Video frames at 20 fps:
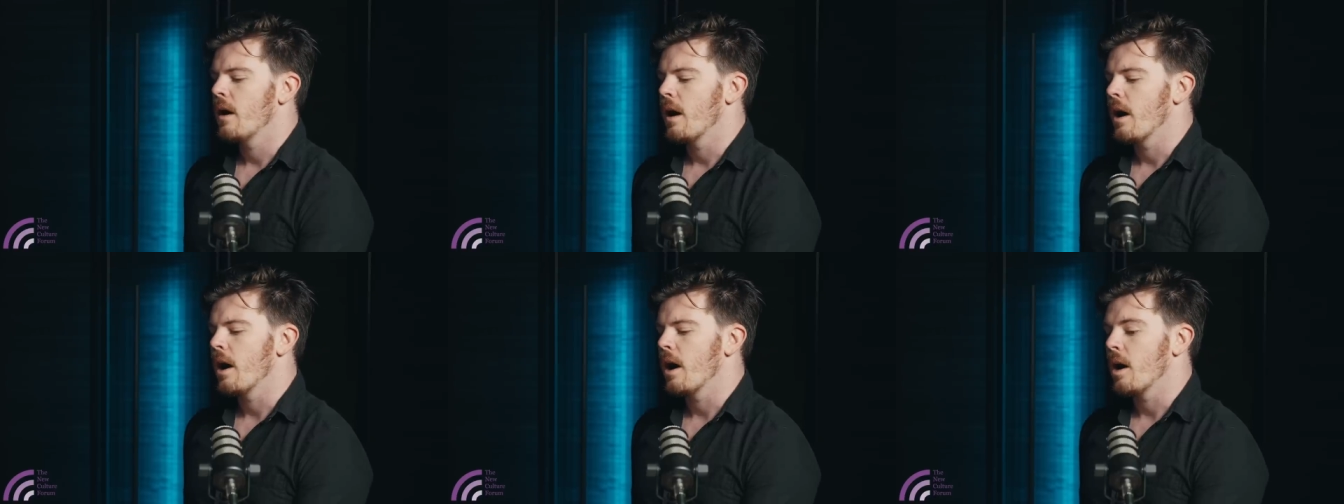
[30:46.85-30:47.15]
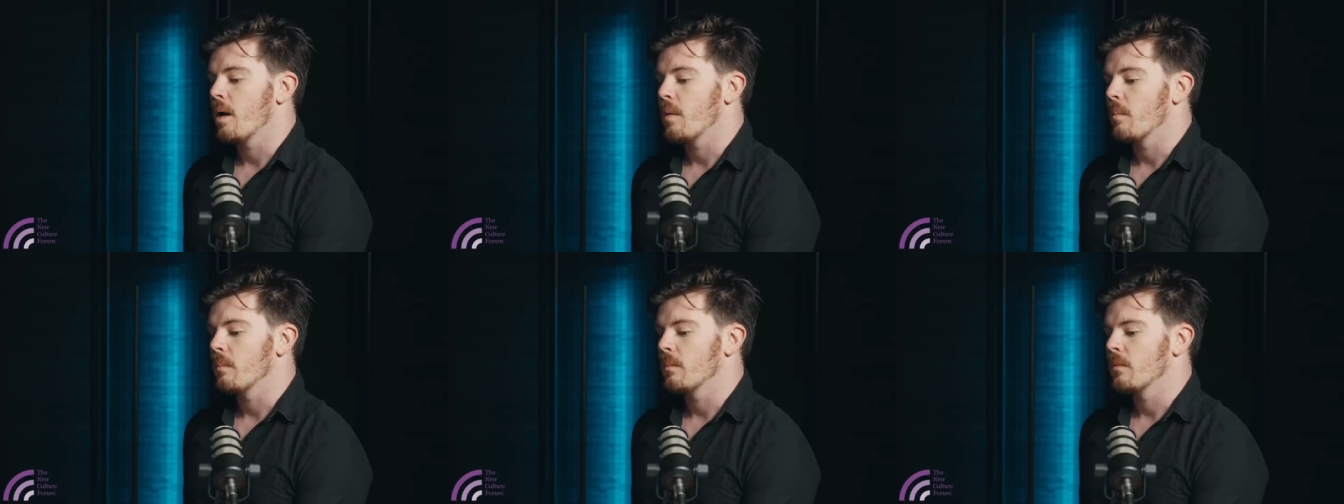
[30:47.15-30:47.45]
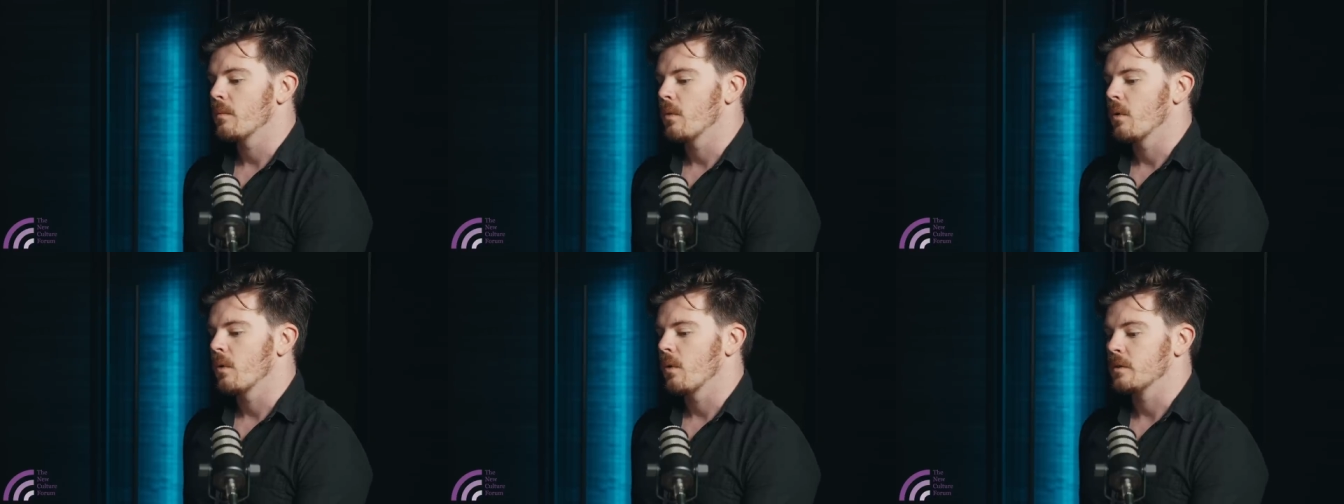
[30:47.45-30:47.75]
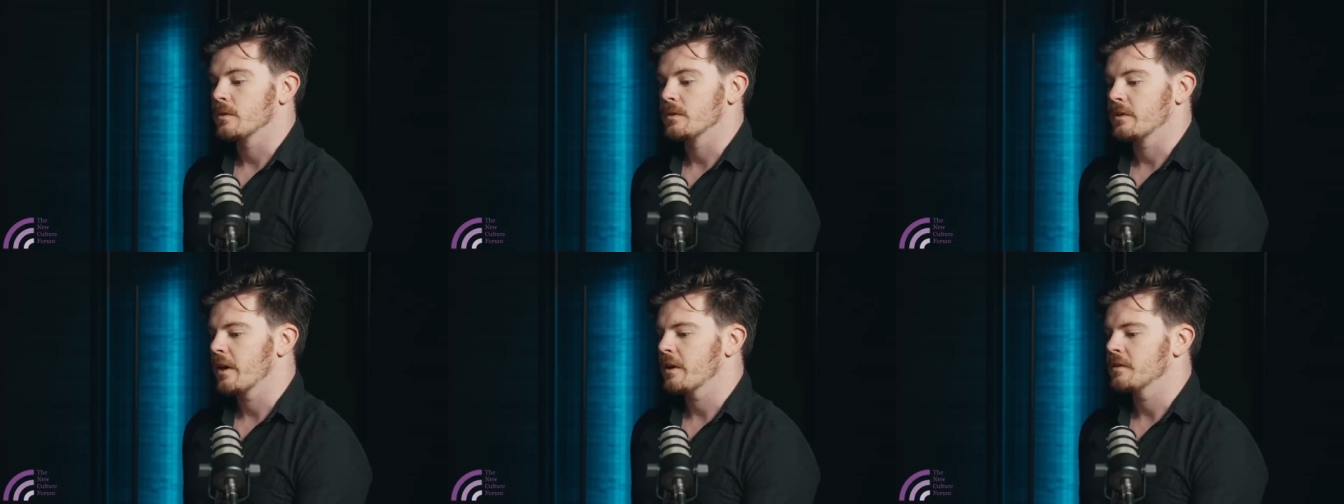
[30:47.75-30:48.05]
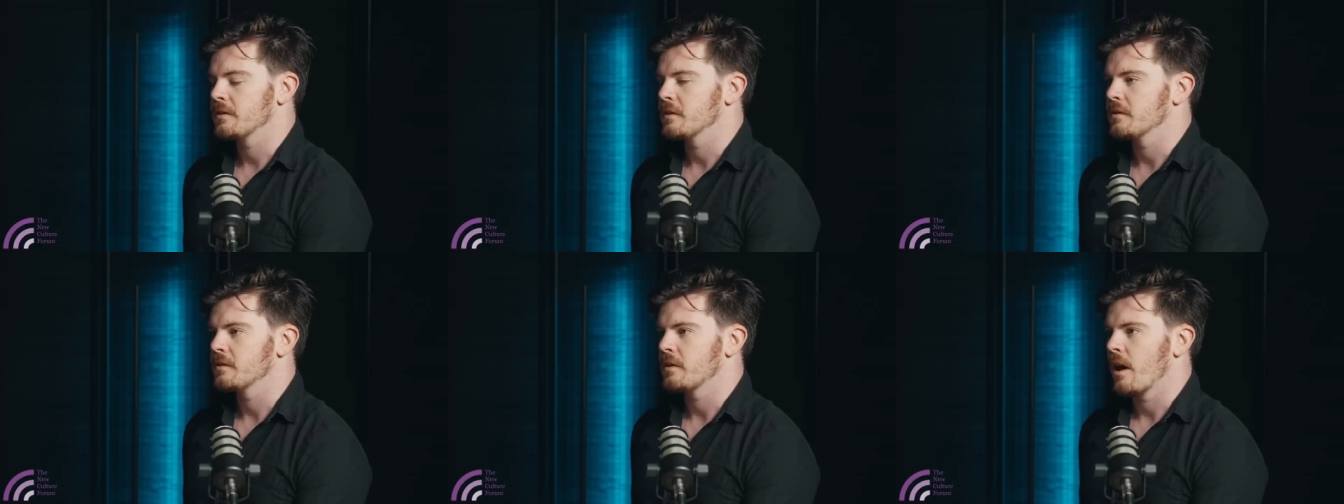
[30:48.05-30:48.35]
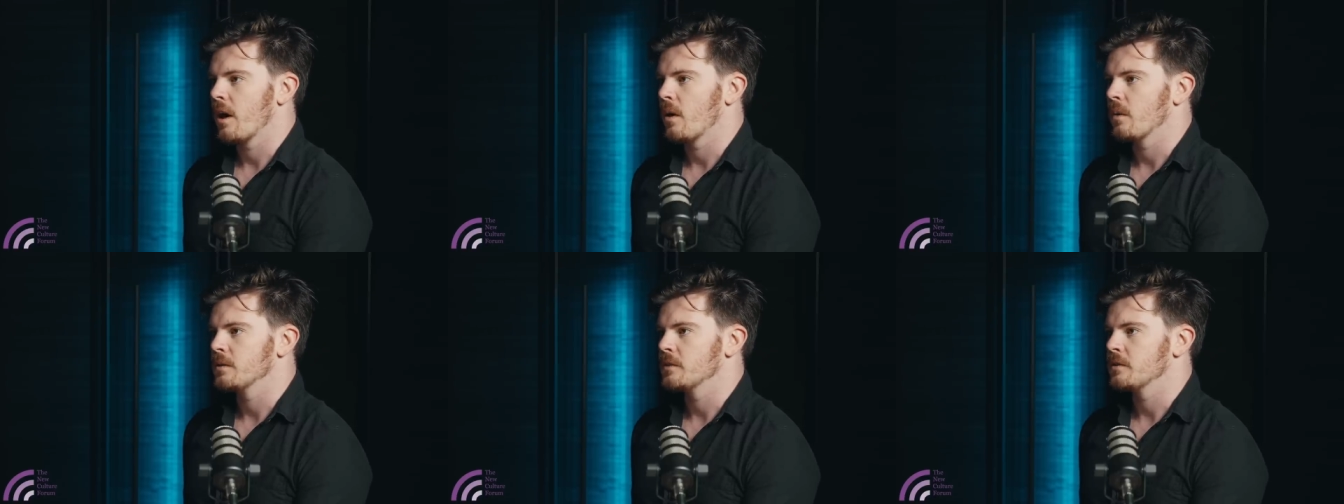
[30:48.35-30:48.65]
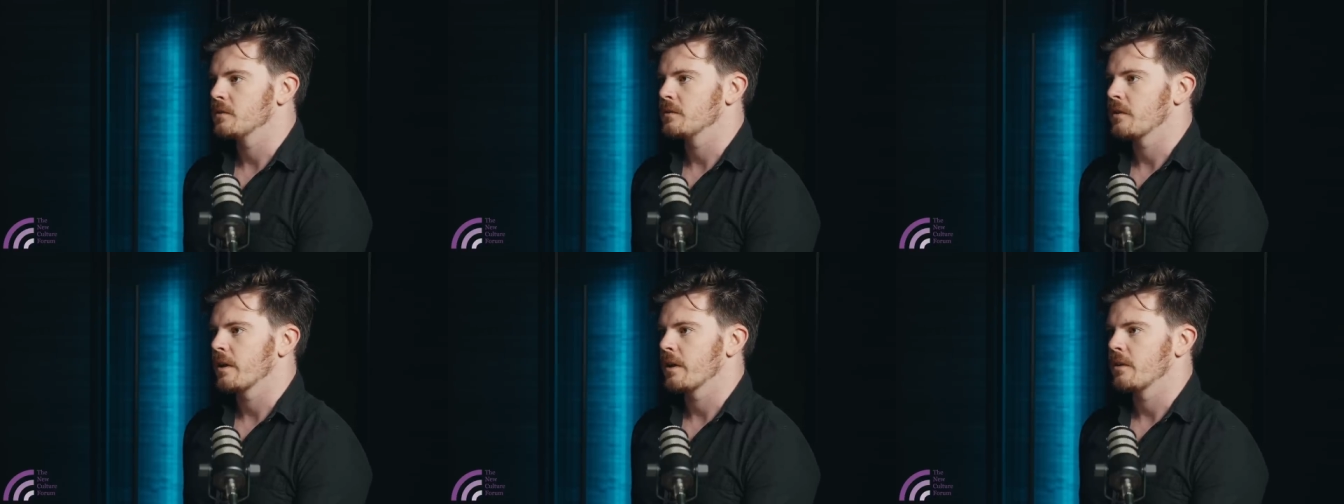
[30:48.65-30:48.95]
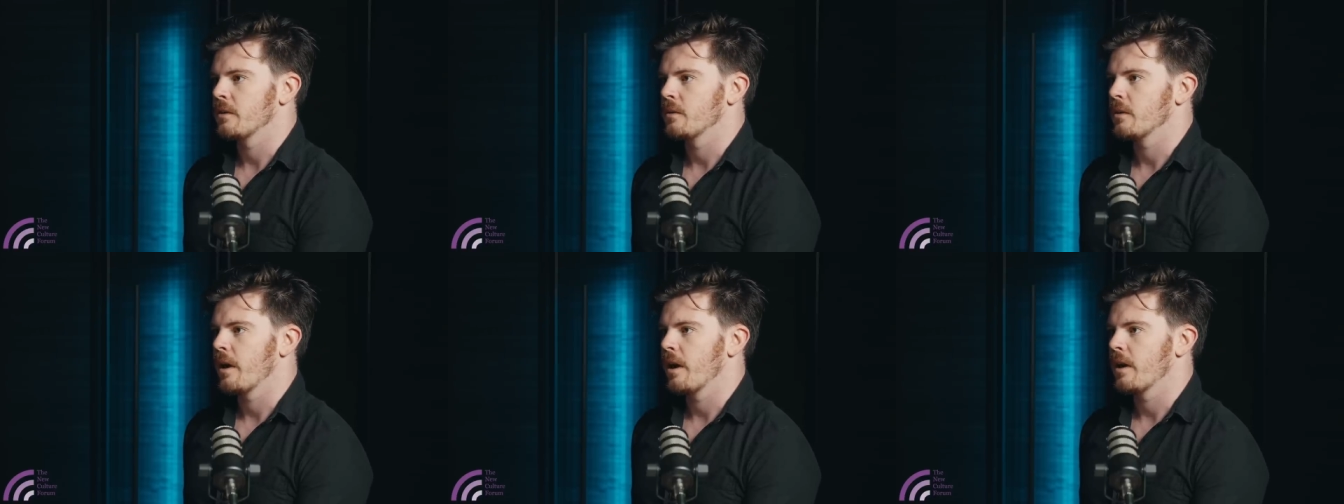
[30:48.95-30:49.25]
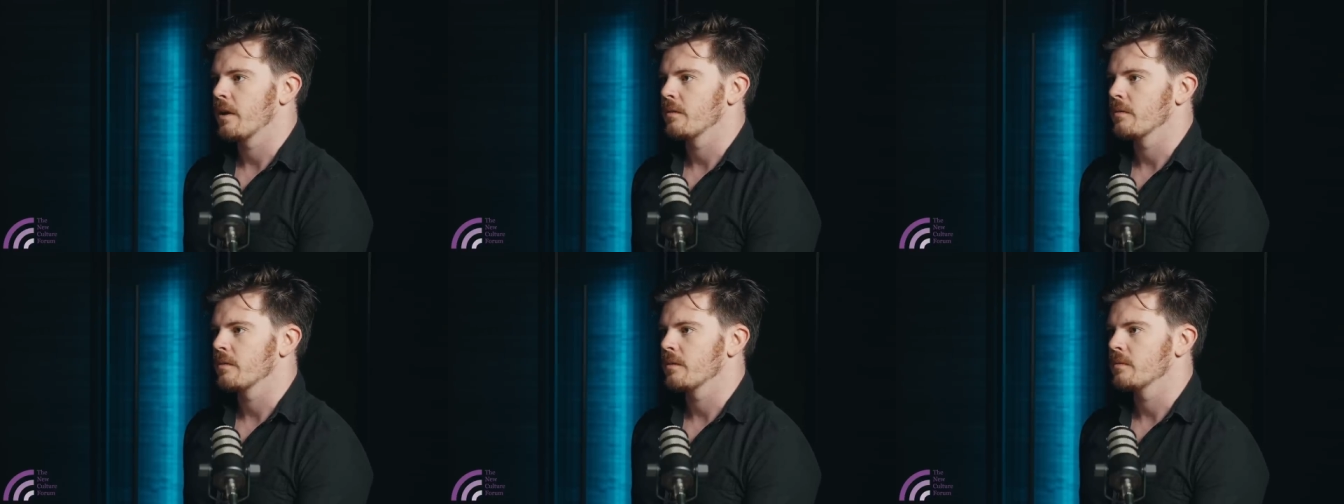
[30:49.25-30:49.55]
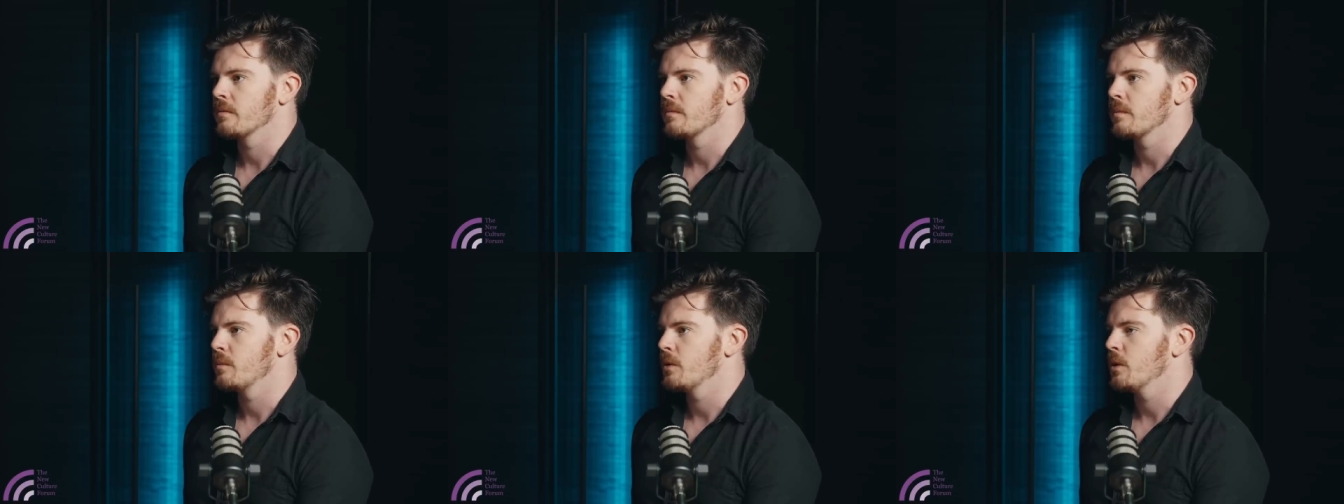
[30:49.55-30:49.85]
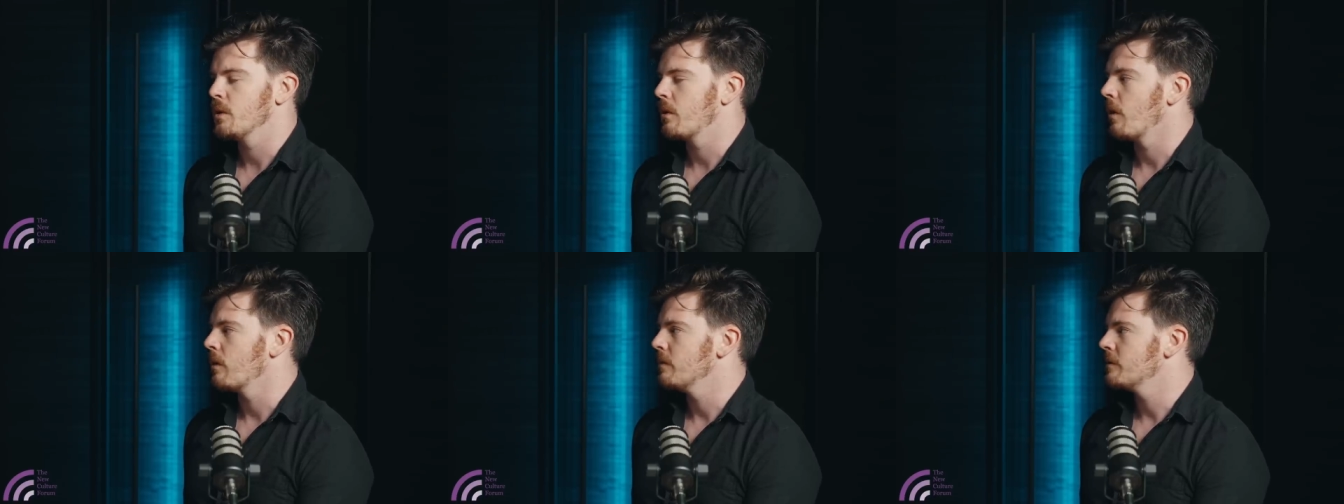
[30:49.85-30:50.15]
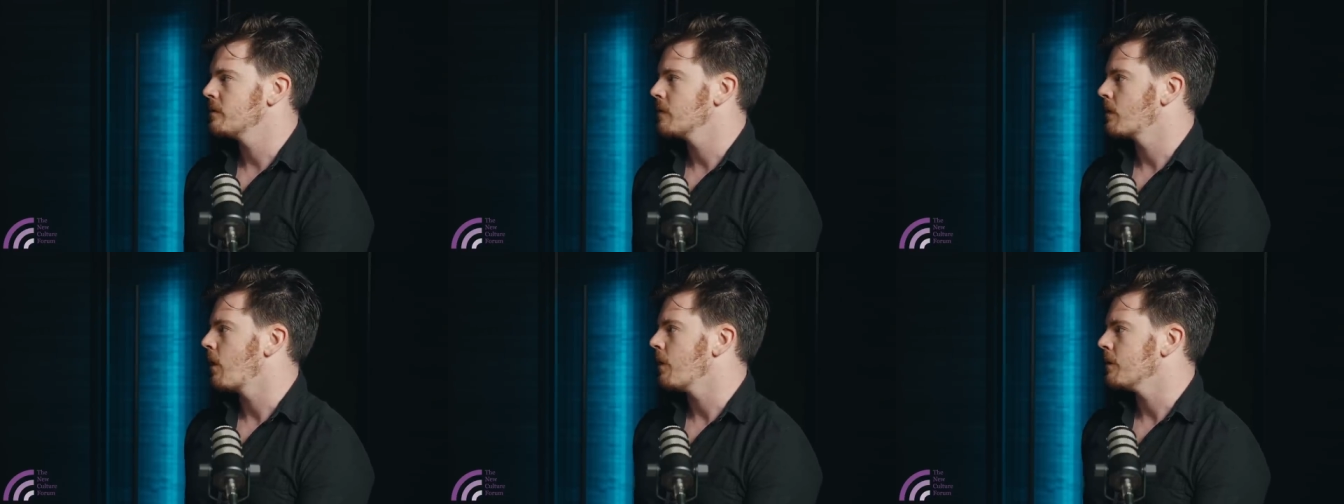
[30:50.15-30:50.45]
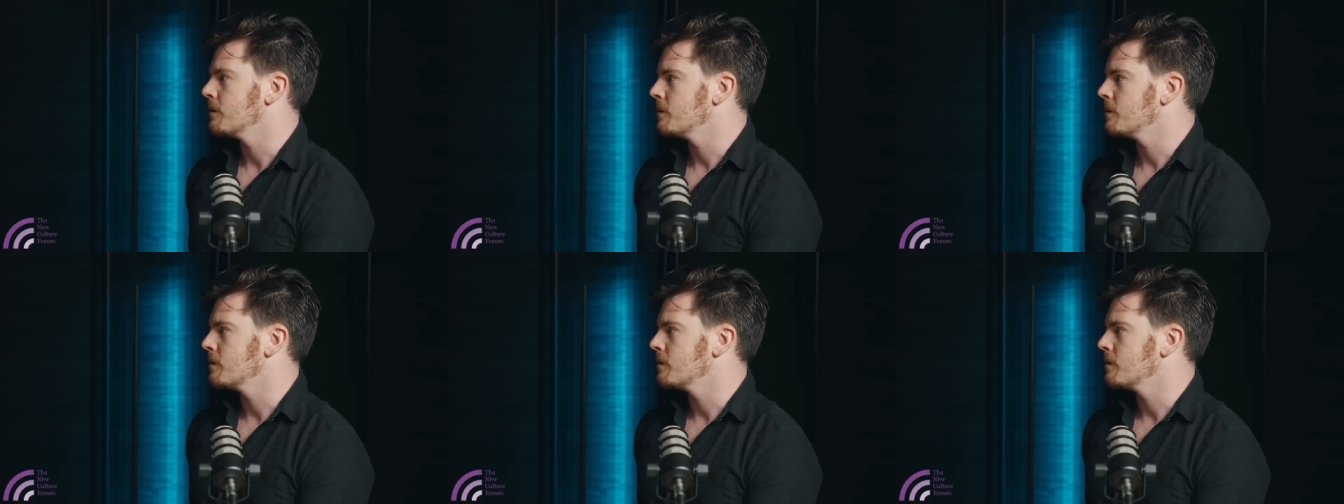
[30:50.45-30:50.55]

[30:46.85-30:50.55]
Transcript: um, or sexist now, which is like you can't even you call, call